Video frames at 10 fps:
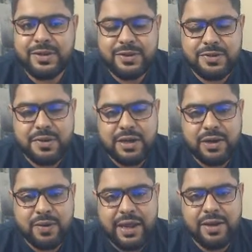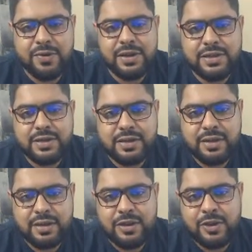So kar lo calculation.
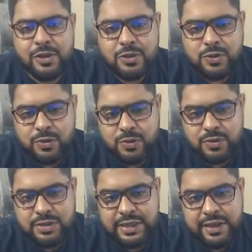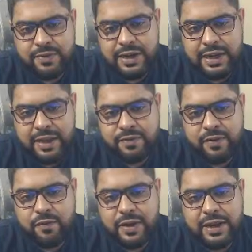So C will take
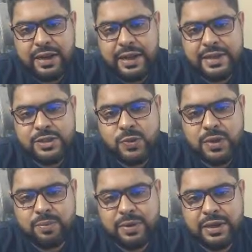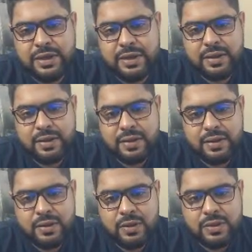15 days to complete.
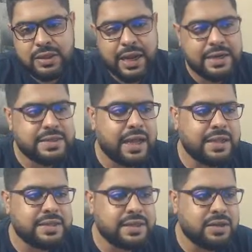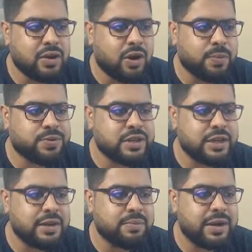That's the answer, option
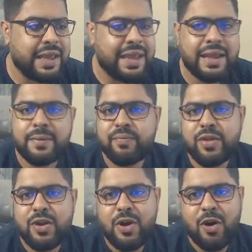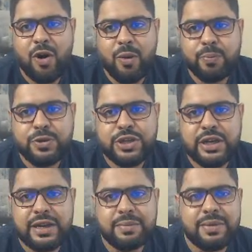number A. Option
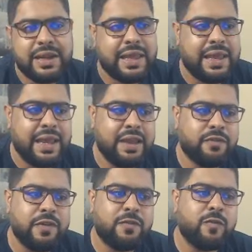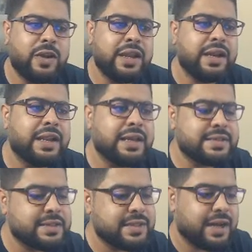number A, 15 days
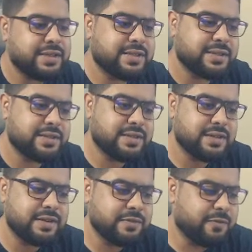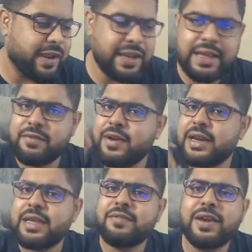is the answer. Very,
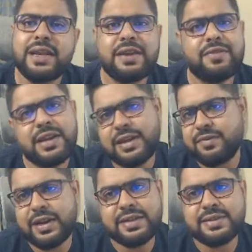very, very, very, very simple.